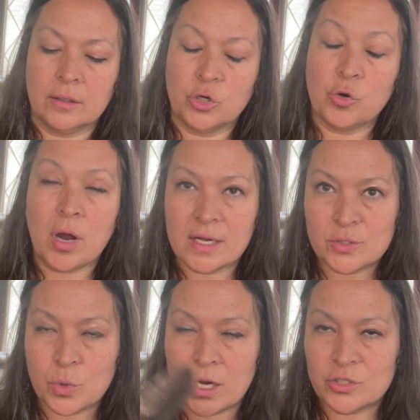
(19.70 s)
Cross
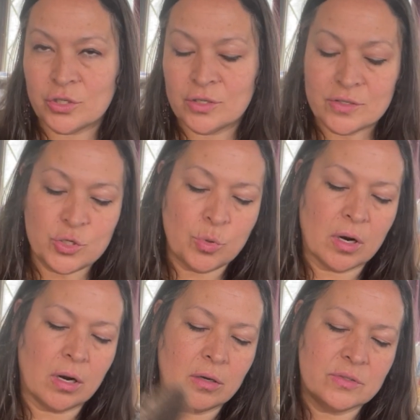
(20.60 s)
Watchers, you
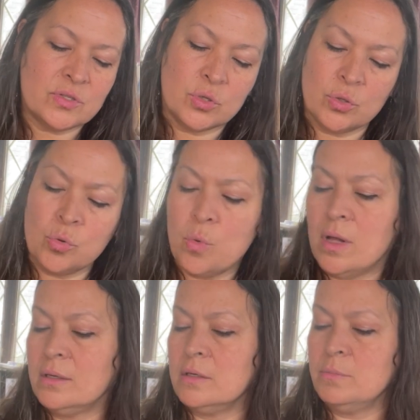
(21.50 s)
are also
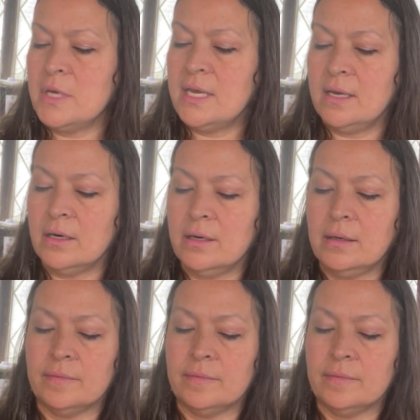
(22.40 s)
welcome here.